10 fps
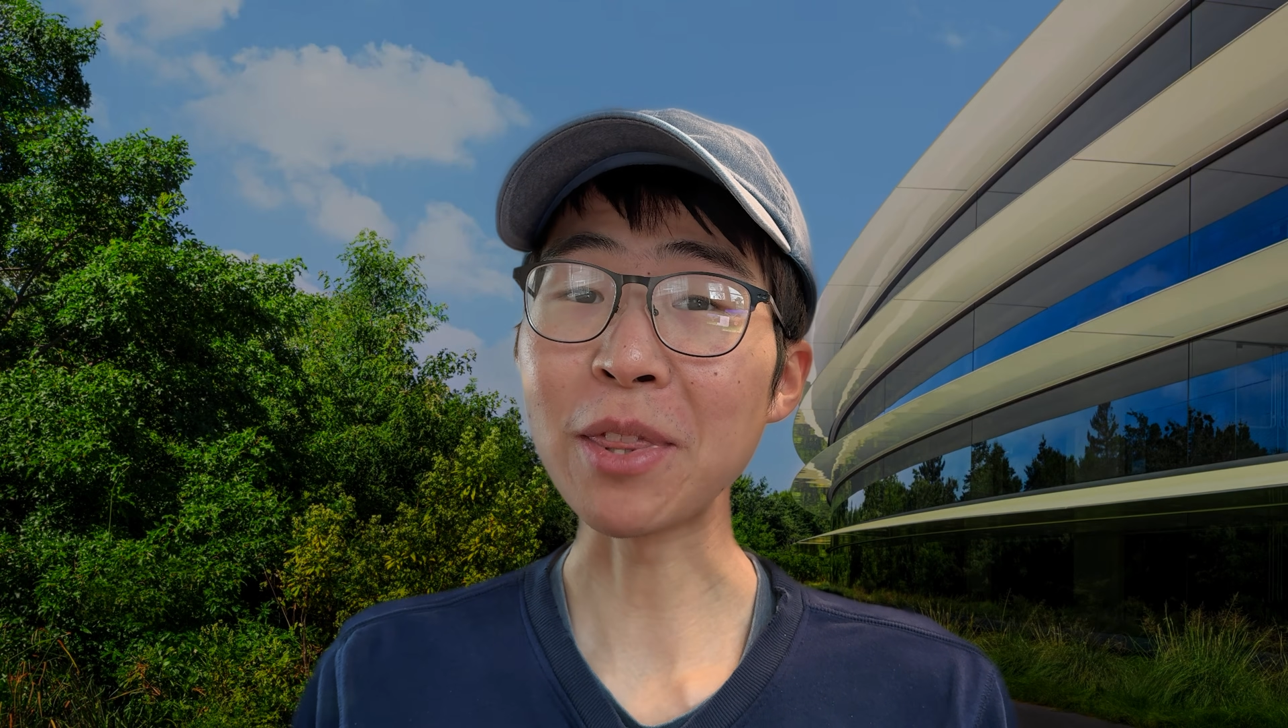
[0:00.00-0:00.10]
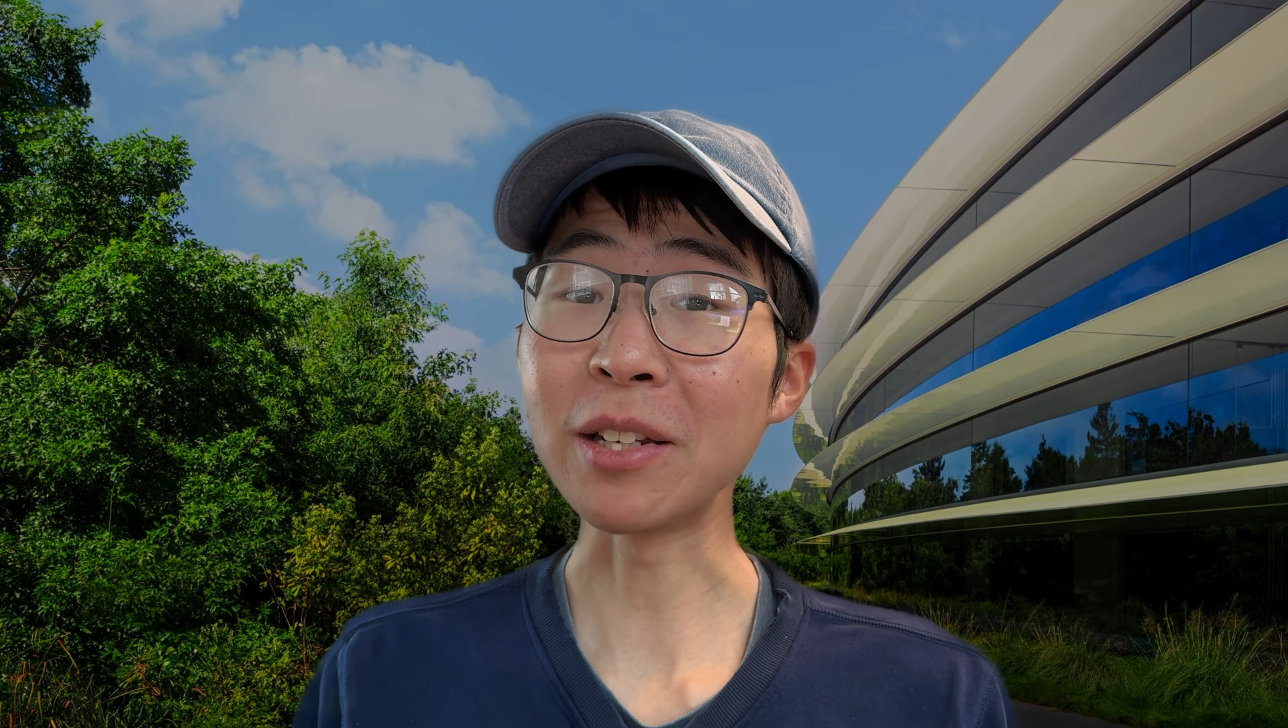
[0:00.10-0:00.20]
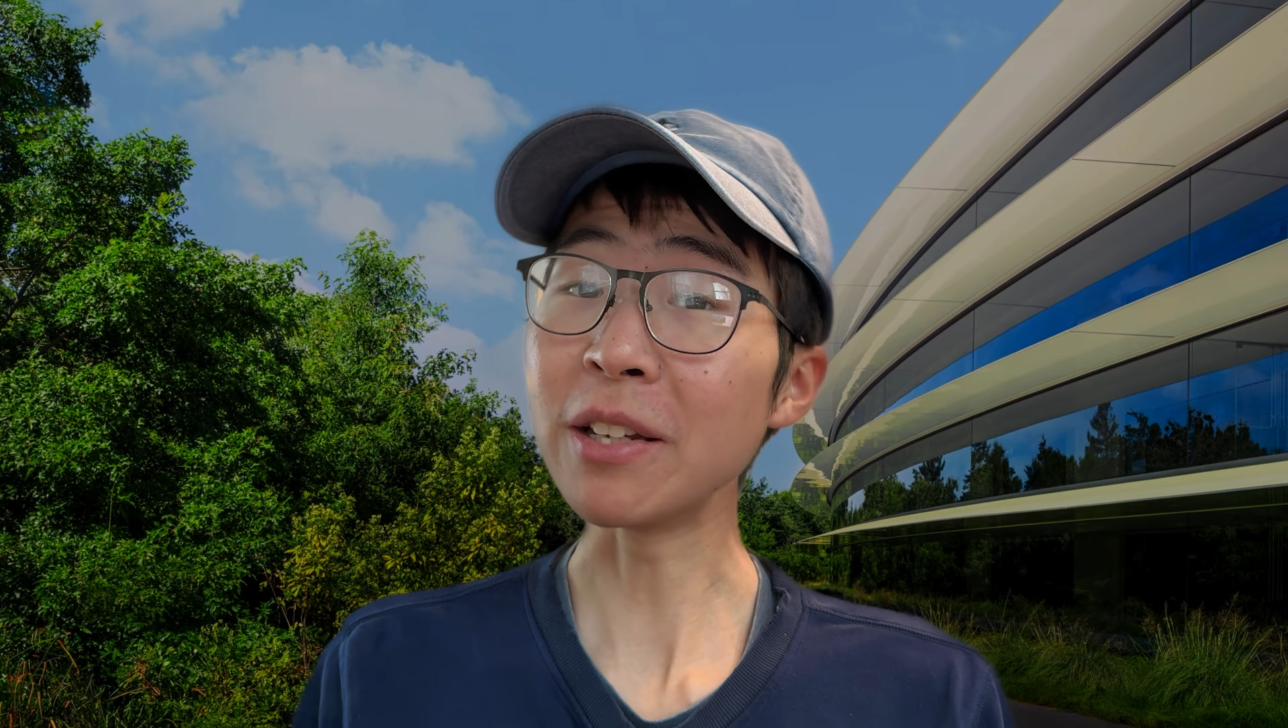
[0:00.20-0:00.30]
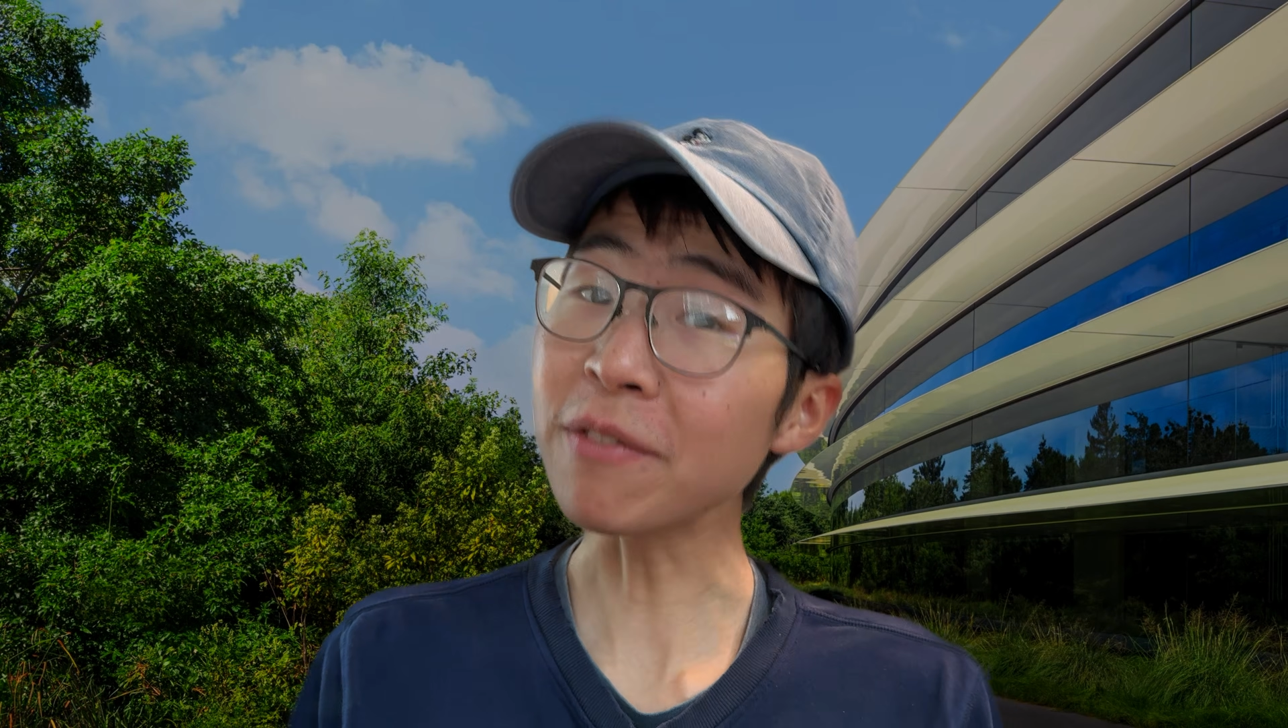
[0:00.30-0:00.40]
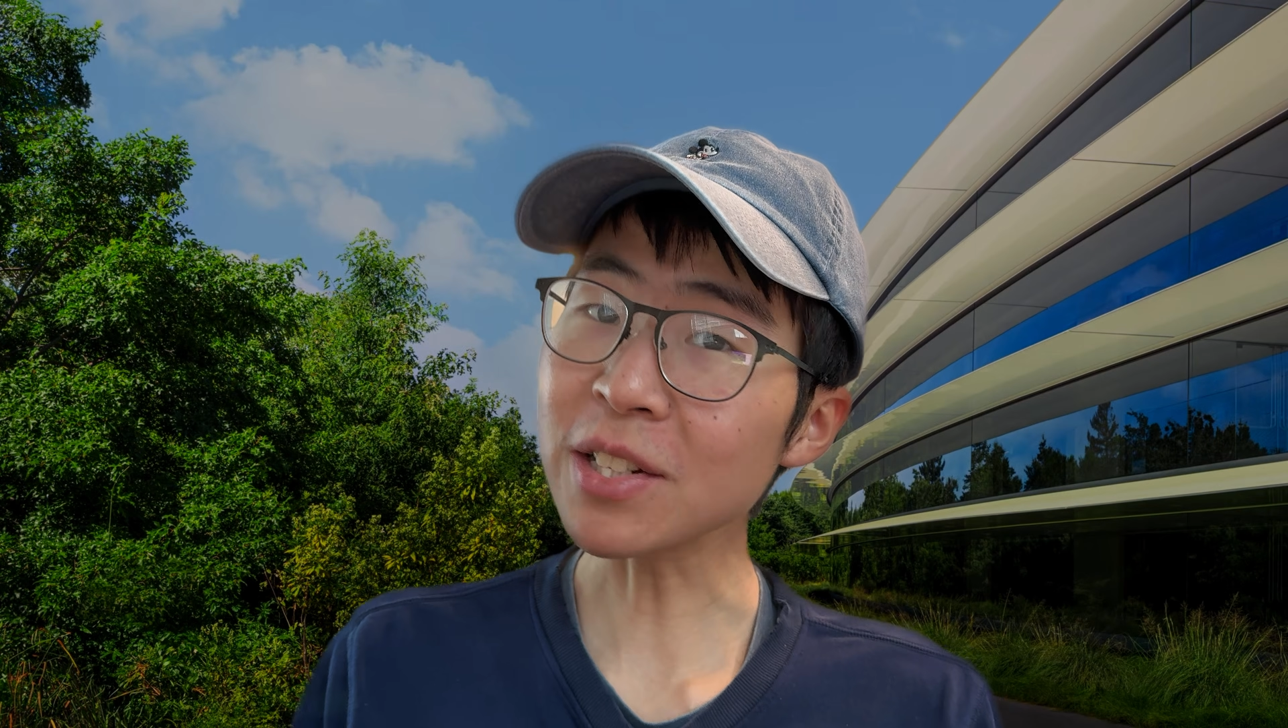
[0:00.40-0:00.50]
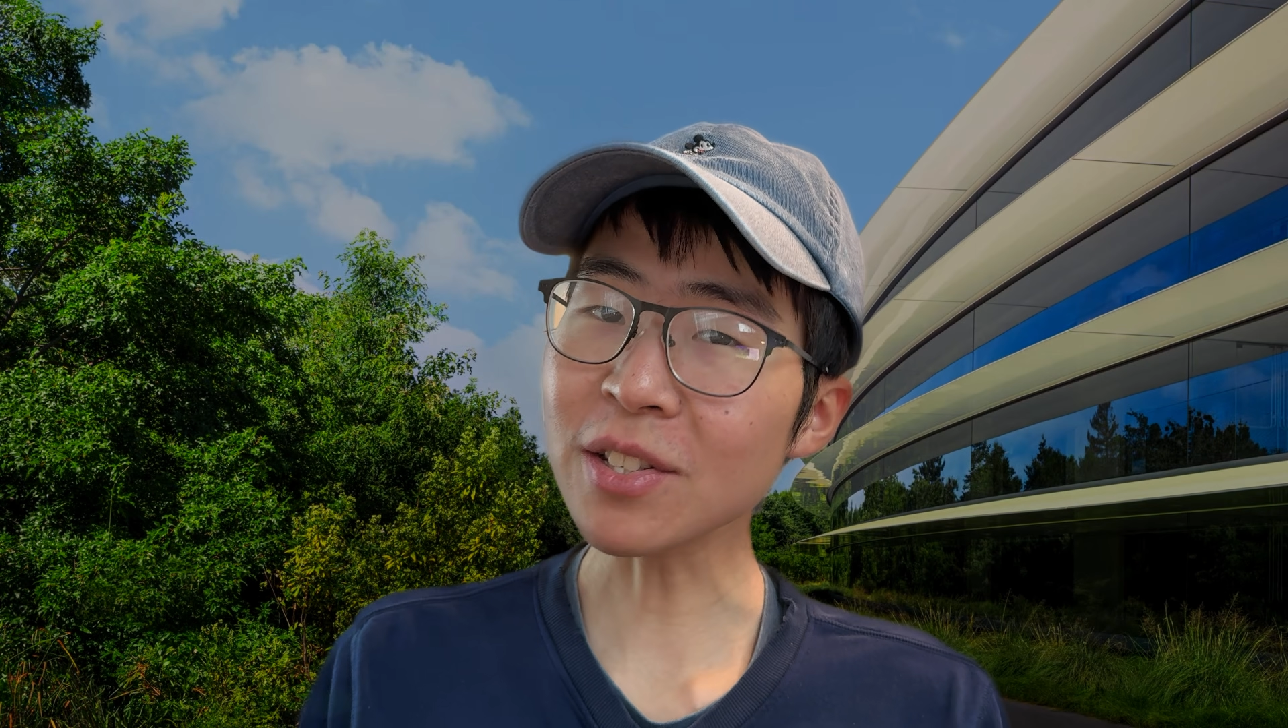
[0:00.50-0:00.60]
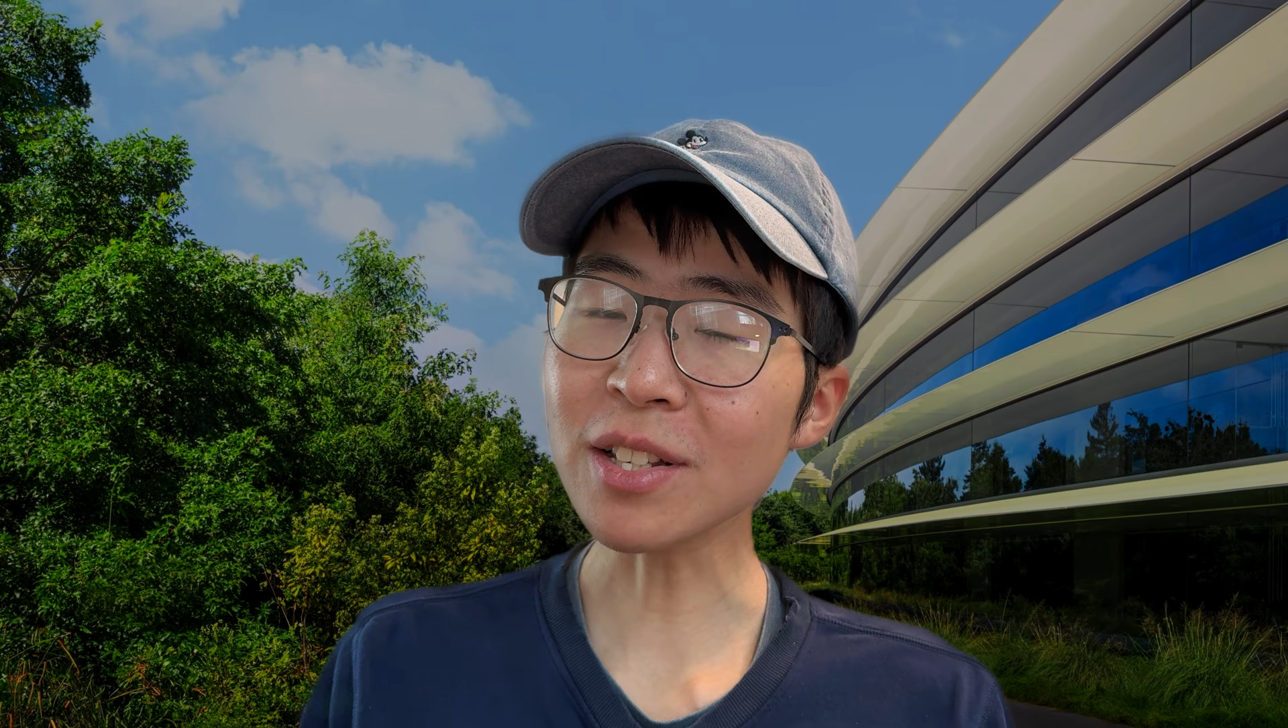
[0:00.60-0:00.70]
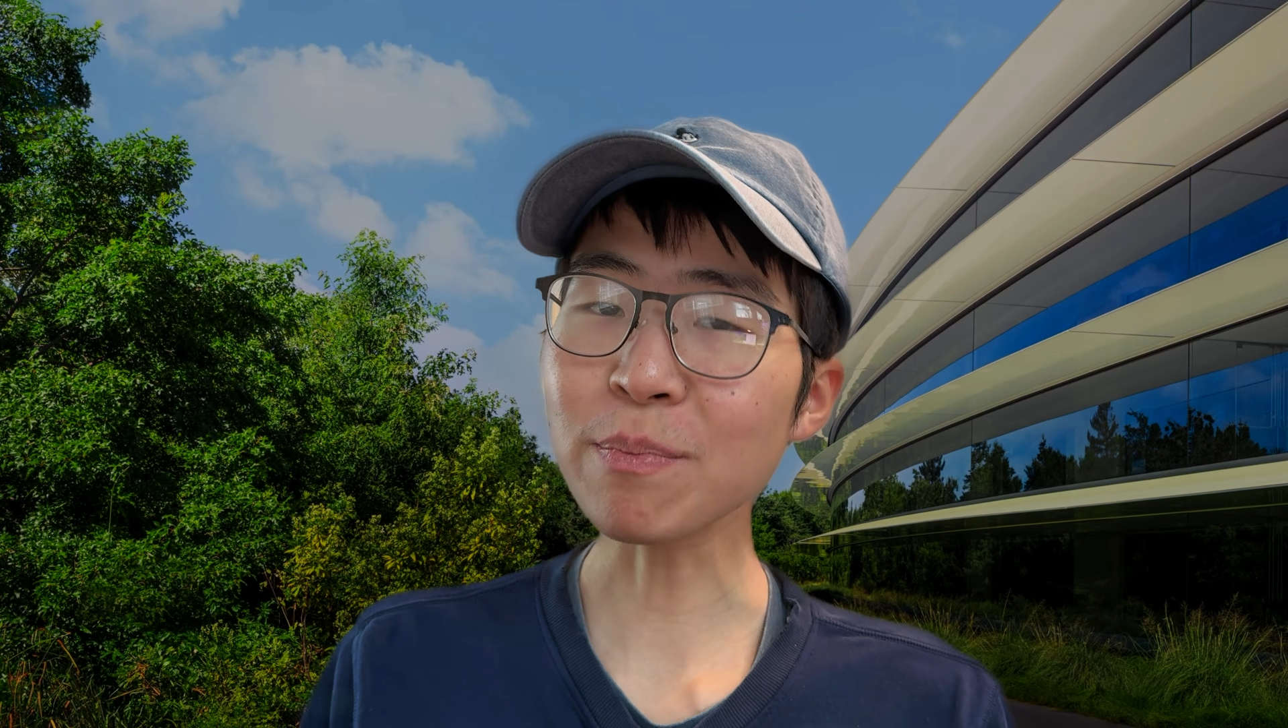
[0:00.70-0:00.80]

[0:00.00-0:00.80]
differences